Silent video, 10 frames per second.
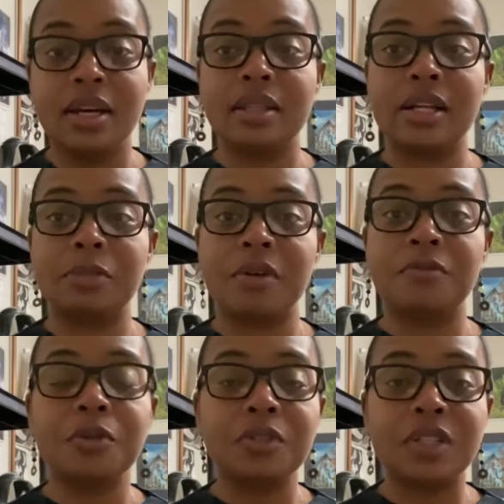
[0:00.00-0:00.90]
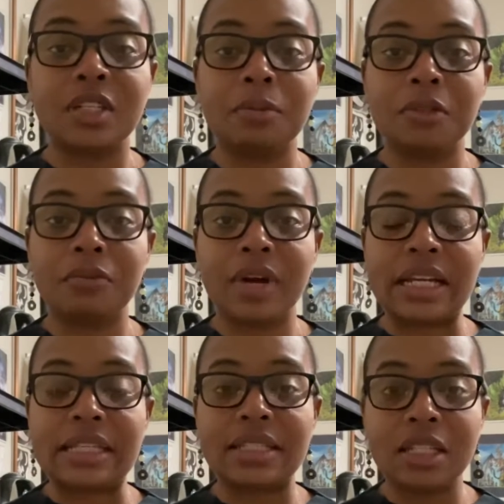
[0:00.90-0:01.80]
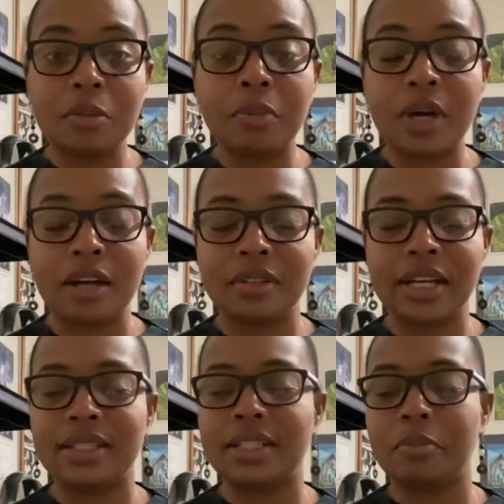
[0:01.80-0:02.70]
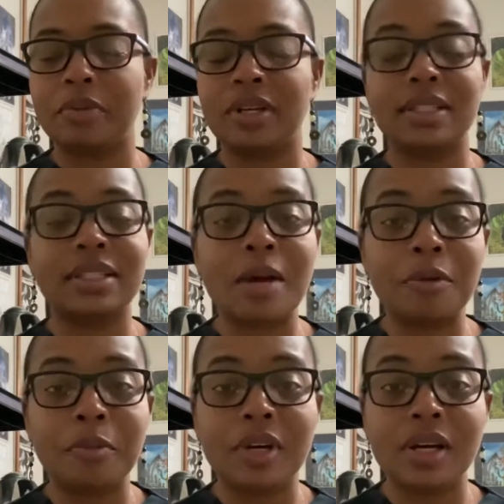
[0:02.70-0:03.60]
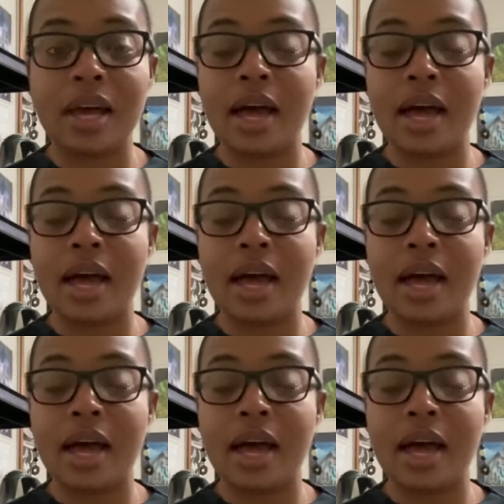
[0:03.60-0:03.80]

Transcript: That's my first attempt at writing cyberpunk.